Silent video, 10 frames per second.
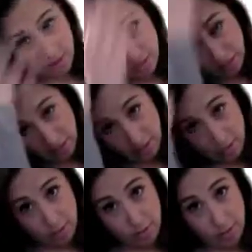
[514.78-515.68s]
So I go
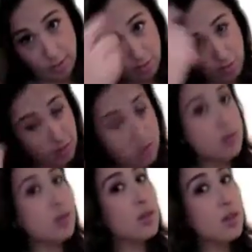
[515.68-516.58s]
through
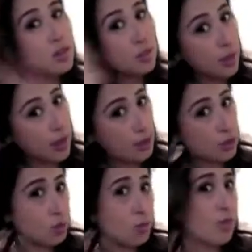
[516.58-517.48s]
and do that
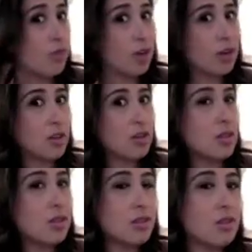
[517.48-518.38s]
just with my fingers.
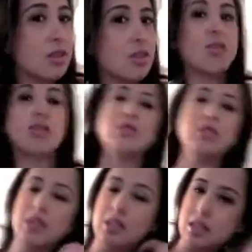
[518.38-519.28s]
It's
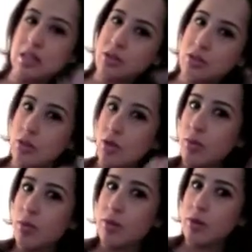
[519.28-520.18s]
really easy. You just comb
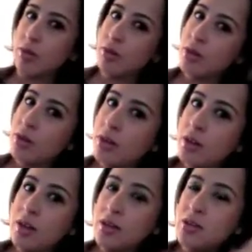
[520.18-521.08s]
through.
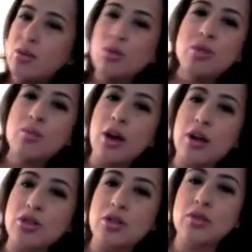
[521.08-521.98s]
Don't use a
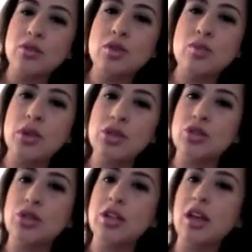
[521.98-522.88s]
brush. If you use a brush,
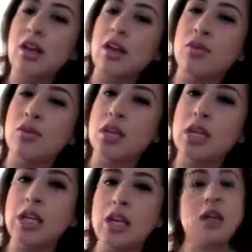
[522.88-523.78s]
you're going to get like a
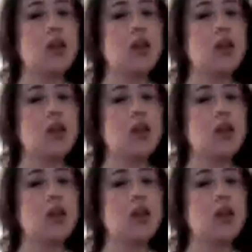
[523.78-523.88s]
really,